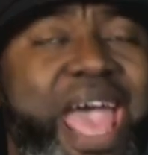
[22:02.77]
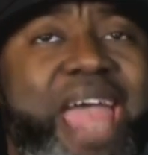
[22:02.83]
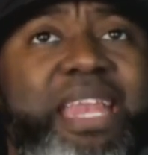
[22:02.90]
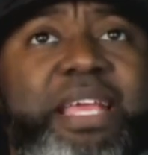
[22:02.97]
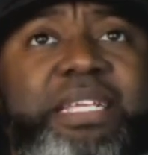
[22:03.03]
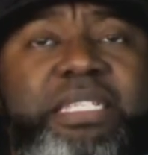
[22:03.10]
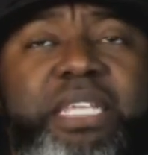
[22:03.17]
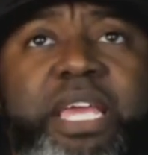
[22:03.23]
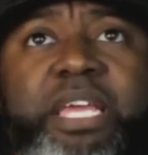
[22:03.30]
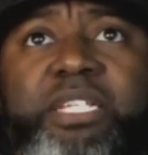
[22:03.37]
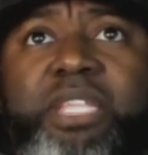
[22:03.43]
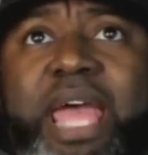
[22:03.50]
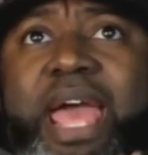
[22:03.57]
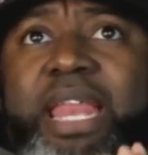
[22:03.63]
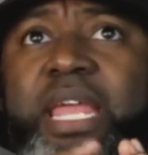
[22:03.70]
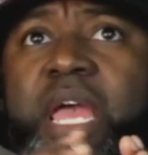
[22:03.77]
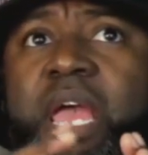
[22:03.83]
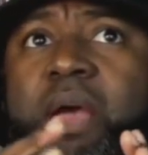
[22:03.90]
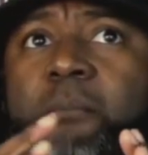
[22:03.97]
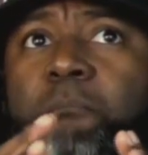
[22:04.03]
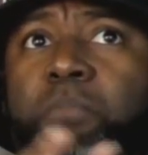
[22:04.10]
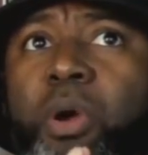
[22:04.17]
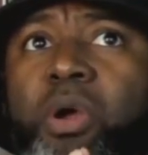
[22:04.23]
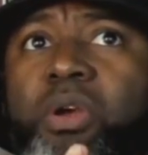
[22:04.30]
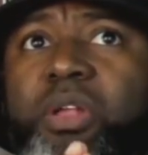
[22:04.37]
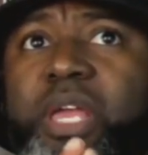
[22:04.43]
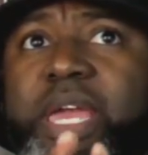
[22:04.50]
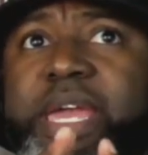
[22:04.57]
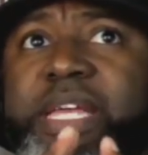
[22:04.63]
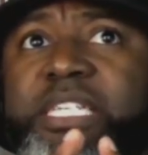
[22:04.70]
it's in that Burke
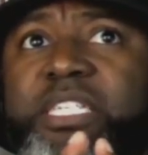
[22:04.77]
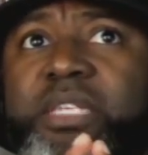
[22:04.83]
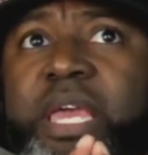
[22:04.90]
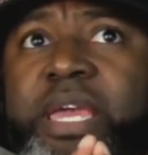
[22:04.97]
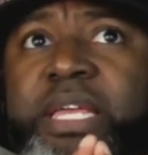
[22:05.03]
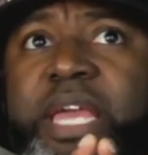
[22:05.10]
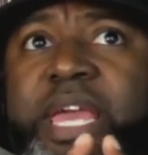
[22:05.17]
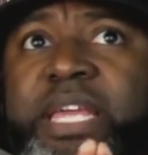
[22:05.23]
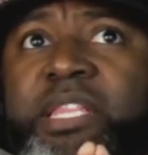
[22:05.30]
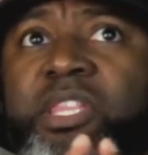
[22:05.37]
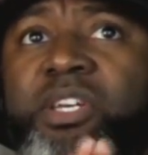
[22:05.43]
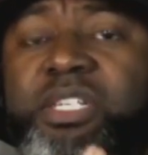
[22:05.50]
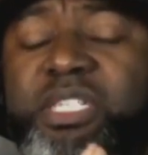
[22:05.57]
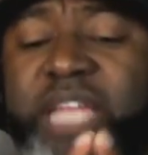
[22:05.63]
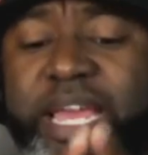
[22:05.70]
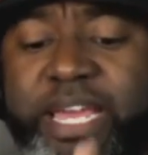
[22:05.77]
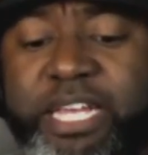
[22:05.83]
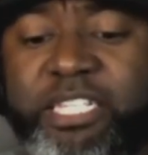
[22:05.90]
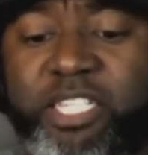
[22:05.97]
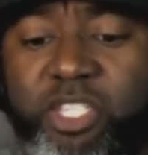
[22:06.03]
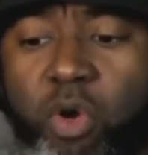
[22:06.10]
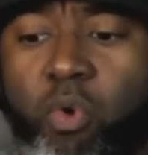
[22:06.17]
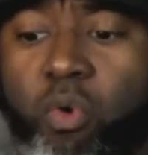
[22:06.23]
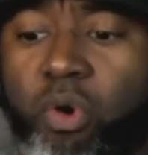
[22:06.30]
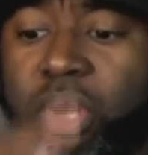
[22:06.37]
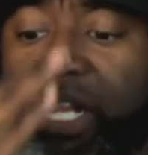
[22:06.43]
is it, he looks like he's torn.